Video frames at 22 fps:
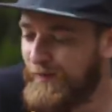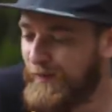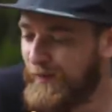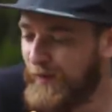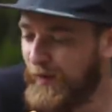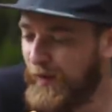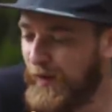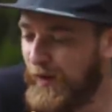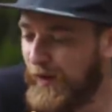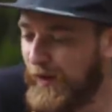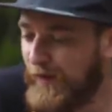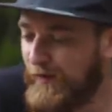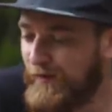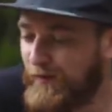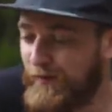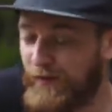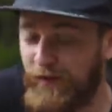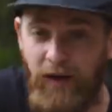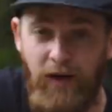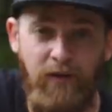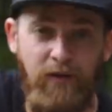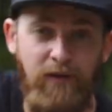But
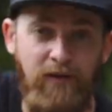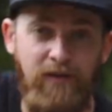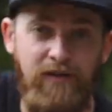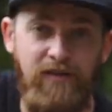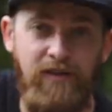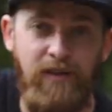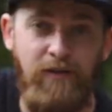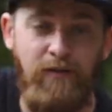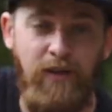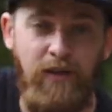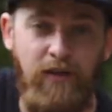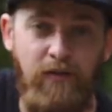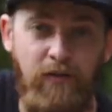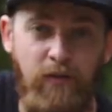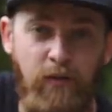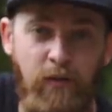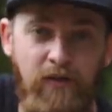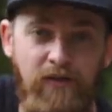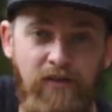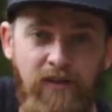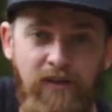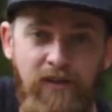for now, like I say, thanks for
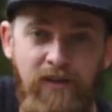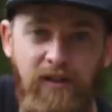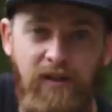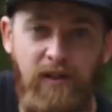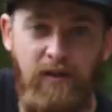watching.